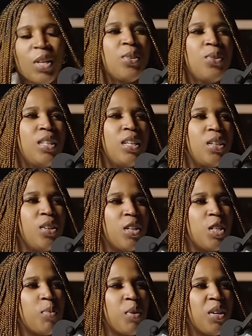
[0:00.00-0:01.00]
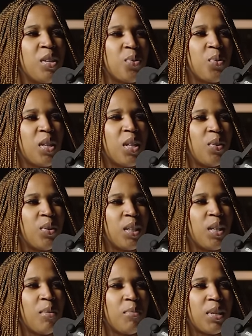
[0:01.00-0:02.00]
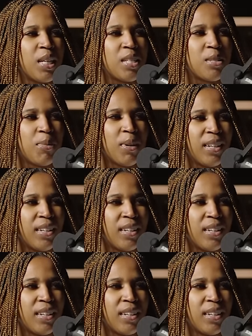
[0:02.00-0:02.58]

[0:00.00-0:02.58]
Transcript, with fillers: do you think your experience working with the company has been?